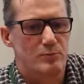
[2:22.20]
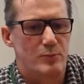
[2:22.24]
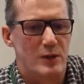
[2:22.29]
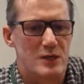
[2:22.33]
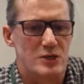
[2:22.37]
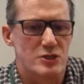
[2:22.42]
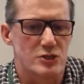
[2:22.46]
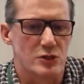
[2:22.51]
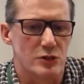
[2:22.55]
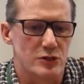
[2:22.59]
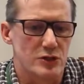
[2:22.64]

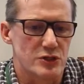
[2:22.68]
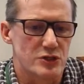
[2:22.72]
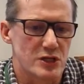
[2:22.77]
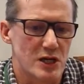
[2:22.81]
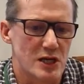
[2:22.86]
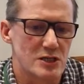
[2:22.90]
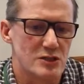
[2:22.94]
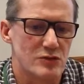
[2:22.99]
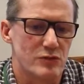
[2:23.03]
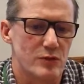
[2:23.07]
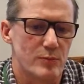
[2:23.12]
based on the
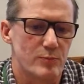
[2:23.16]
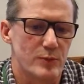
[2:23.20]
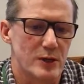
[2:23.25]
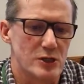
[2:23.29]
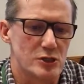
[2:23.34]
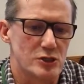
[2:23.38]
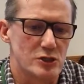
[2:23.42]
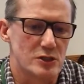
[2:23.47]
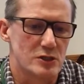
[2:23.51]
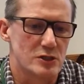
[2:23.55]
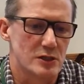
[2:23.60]
size of the
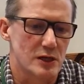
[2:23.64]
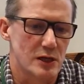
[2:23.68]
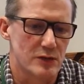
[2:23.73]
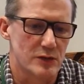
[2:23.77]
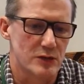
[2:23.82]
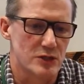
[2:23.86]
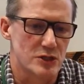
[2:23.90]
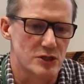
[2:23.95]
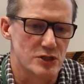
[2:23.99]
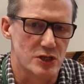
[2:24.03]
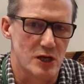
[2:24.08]
patient and the
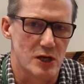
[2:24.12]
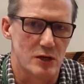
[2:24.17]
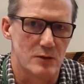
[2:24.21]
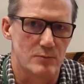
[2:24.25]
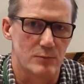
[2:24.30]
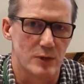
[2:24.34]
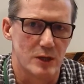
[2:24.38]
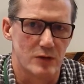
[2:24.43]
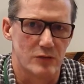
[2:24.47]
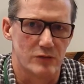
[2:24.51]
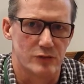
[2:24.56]
desired
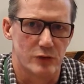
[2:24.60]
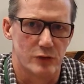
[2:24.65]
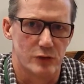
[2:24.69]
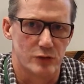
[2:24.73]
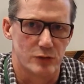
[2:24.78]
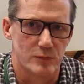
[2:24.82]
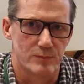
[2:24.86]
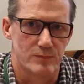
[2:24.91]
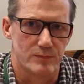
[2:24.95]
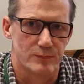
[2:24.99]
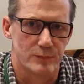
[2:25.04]
minute
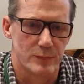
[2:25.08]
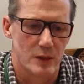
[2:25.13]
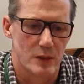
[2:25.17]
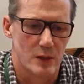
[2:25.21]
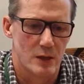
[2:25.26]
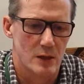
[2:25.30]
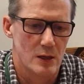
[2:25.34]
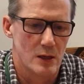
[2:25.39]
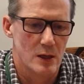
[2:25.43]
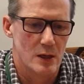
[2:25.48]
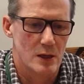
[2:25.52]
volume.
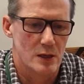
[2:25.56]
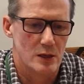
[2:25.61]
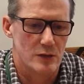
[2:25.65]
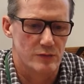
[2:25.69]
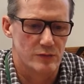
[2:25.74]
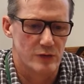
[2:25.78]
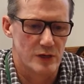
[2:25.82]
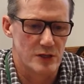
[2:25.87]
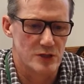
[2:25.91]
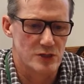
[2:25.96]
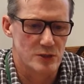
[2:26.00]

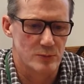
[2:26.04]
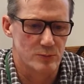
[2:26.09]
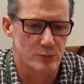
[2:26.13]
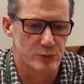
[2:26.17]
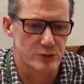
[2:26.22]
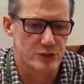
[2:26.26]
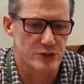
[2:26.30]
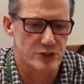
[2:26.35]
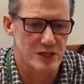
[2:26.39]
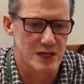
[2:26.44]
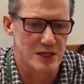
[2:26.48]
Very simple
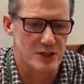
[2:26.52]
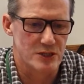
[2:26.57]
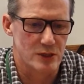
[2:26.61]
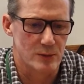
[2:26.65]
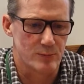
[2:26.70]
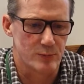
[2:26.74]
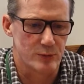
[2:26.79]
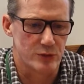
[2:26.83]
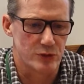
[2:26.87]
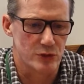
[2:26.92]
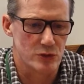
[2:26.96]
to set
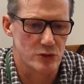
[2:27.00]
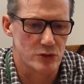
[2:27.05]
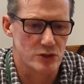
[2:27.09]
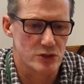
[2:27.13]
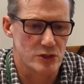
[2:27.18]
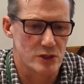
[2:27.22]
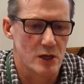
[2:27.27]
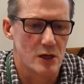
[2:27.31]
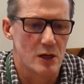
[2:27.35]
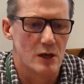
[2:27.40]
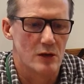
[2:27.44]
up and
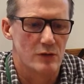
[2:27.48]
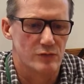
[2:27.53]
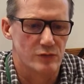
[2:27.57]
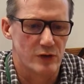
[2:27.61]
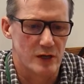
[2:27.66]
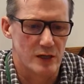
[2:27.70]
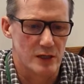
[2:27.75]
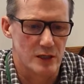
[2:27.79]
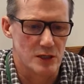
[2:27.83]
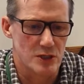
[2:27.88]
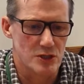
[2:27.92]
use,
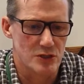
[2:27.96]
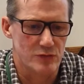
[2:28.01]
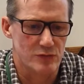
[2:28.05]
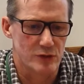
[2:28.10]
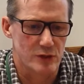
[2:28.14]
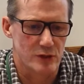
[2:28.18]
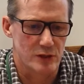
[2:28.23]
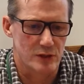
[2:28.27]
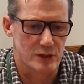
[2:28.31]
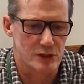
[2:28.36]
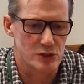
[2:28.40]
very easy for
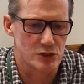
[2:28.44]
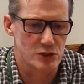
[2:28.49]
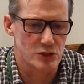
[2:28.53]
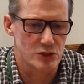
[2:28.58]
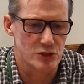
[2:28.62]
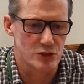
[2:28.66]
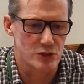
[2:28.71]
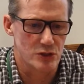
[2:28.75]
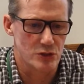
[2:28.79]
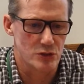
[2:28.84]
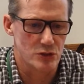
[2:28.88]
clinicians
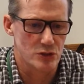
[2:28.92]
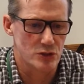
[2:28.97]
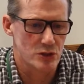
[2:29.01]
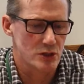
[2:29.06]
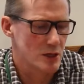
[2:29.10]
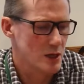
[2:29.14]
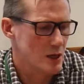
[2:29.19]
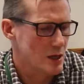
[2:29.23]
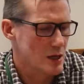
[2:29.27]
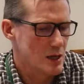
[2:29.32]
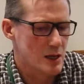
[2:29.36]
to use,
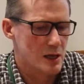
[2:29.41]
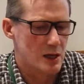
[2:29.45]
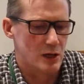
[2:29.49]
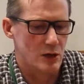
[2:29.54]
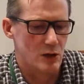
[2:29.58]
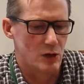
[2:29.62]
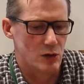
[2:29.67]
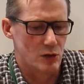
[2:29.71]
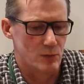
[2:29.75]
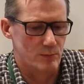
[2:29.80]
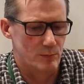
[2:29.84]

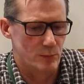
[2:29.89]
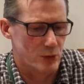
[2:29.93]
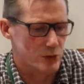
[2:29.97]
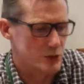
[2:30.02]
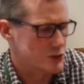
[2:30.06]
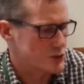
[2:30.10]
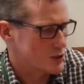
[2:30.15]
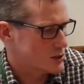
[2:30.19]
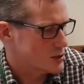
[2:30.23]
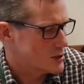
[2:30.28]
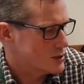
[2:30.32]

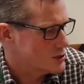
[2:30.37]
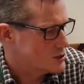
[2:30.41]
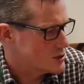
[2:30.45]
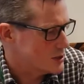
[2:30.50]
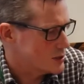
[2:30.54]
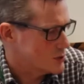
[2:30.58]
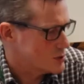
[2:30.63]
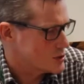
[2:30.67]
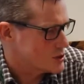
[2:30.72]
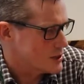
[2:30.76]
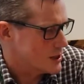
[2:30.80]
monitored
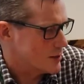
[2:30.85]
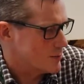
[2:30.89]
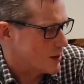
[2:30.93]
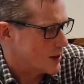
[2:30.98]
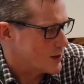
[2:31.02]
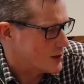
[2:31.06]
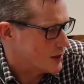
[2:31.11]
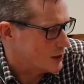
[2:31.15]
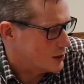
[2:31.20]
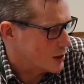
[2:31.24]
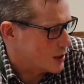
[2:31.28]
continuously by
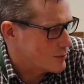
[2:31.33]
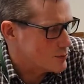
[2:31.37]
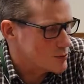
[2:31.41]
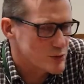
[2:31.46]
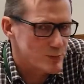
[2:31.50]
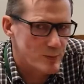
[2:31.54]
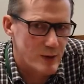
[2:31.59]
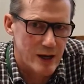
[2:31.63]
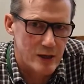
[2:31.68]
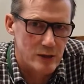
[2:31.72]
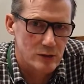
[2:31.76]
the alarms
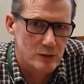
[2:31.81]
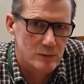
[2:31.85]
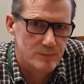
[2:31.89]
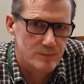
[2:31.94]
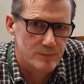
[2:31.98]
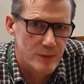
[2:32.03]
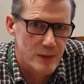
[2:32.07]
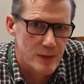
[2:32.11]
panel,